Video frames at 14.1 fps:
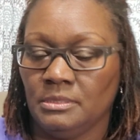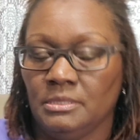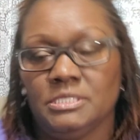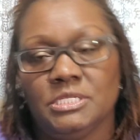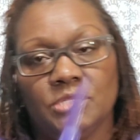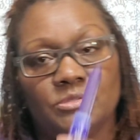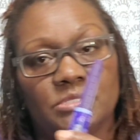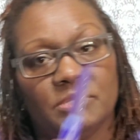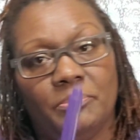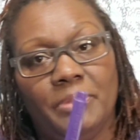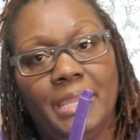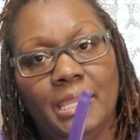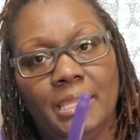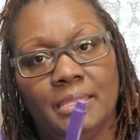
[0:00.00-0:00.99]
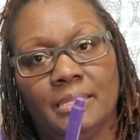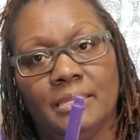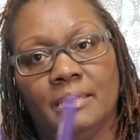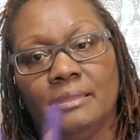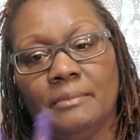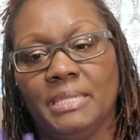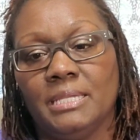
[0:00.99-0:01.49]
to use the pen,
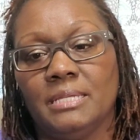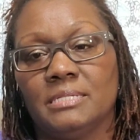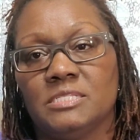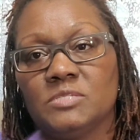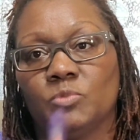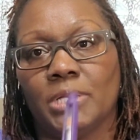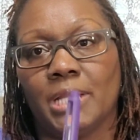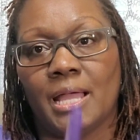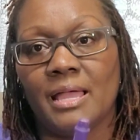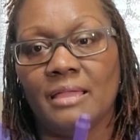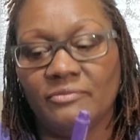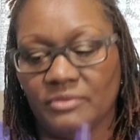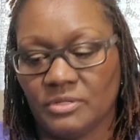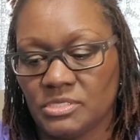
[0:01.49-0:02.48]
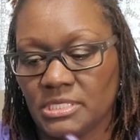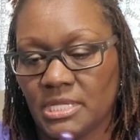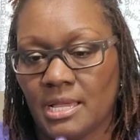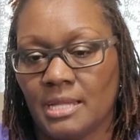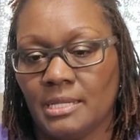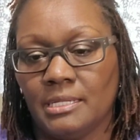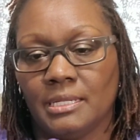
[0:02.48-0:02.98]
because when I first
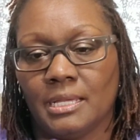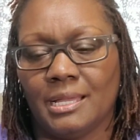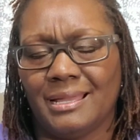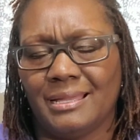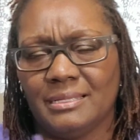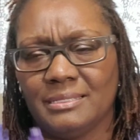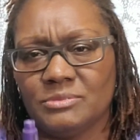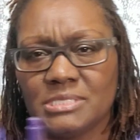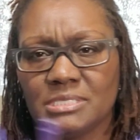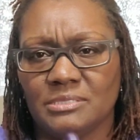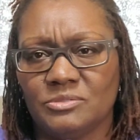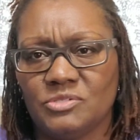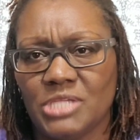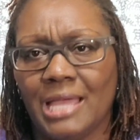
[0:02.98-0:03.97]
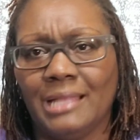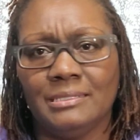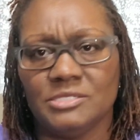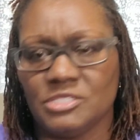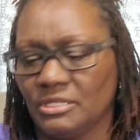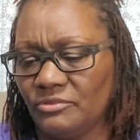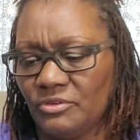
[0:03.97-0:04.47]
got it, it was a little
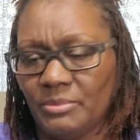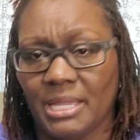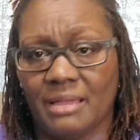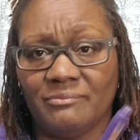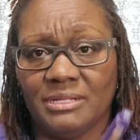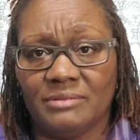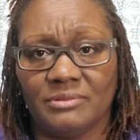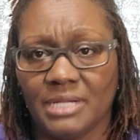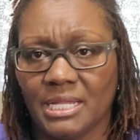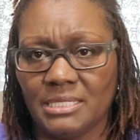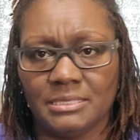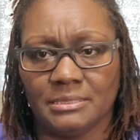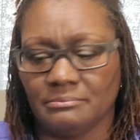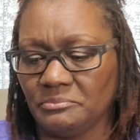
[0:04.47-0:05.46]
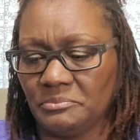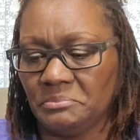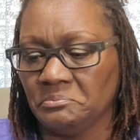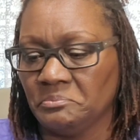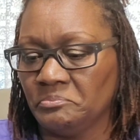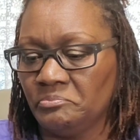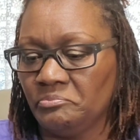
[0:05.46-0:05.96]
challenging for me. I've never had to
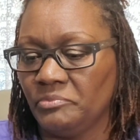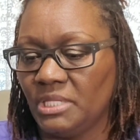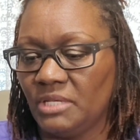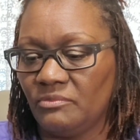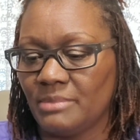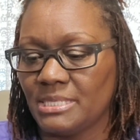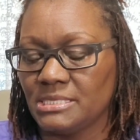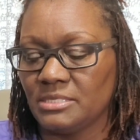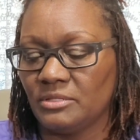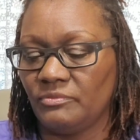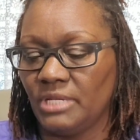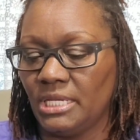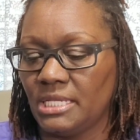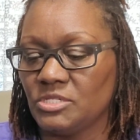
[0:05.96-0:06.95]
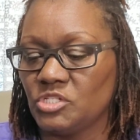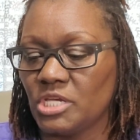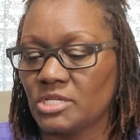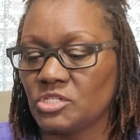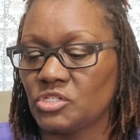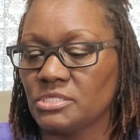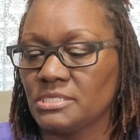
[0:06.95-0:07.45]
give myself any
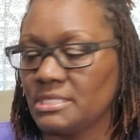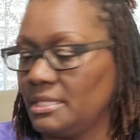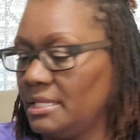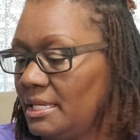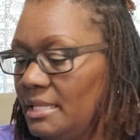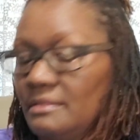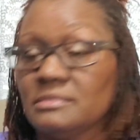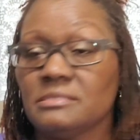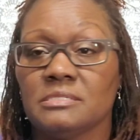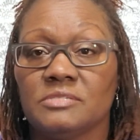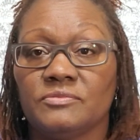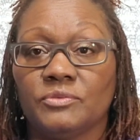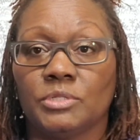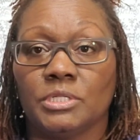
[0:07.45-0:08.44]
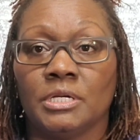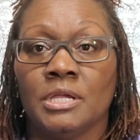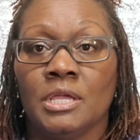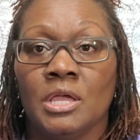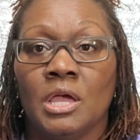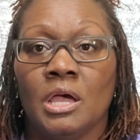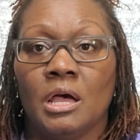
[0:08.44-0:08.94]
injections. And again, this is for
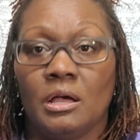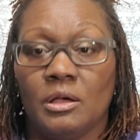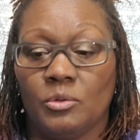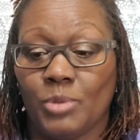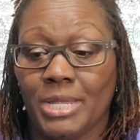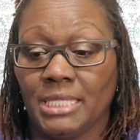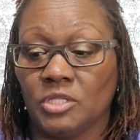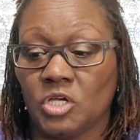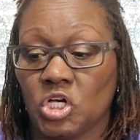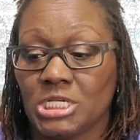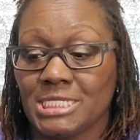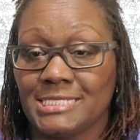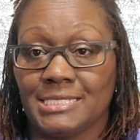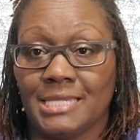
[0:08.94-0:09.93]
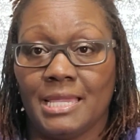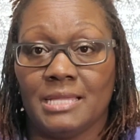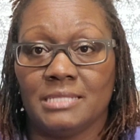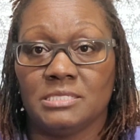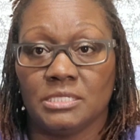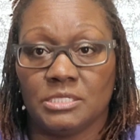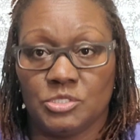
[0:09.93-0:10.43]
weight loss
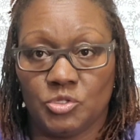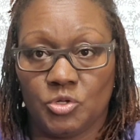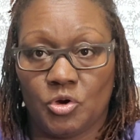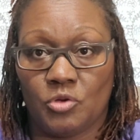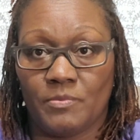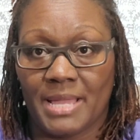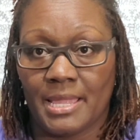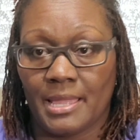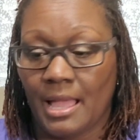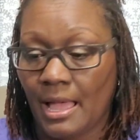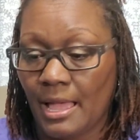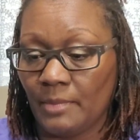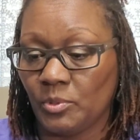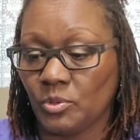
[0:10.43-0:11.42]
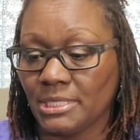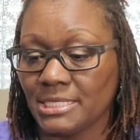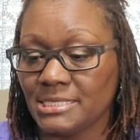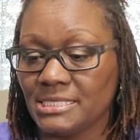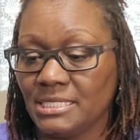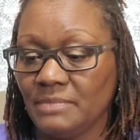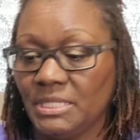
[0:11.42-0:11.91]
and to control my
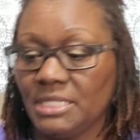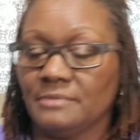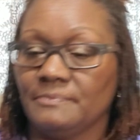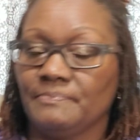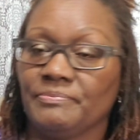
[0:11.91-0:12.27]
hypoglycemia,